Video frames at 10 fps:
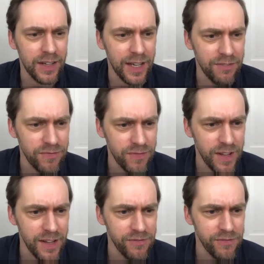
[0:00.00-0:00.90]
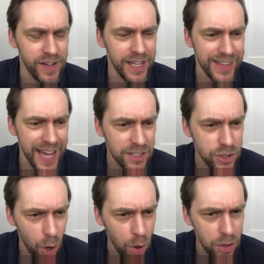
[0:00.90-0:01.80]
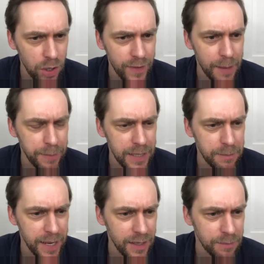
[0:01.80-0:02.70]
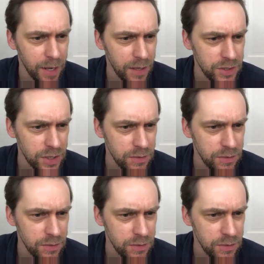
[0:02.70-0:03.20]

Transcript: Is that a dog on that beanbag behind you?